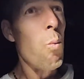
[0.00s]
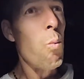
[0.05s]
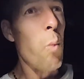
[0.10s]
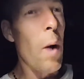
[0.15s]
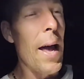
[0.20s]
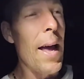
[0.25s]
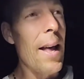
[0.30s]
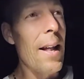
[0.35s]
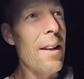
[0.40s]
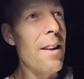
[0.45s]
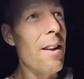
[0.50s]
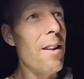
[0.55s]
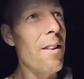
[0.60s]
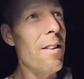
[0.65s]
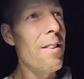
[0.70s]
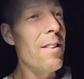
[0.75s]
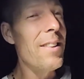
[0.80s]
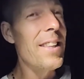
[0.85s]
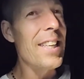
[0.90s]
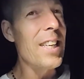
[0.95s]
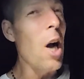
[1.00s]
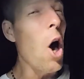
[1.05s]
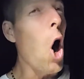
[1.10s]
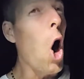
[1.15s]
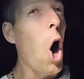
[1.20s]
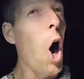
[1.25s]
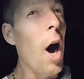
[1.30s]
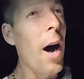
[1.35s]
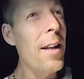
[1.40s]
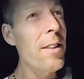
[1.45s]
when the
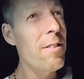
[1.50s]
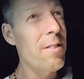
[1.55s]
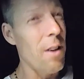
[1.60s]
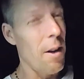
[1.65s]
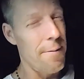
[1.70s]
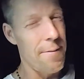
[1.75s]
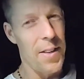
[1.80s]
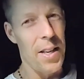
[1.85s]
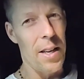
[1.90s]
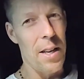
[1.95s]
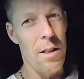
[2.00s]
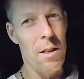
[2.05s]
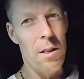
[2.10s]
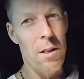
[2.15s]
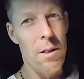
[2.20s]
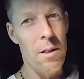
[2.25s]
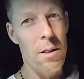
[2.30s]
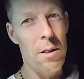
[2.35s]
odds of it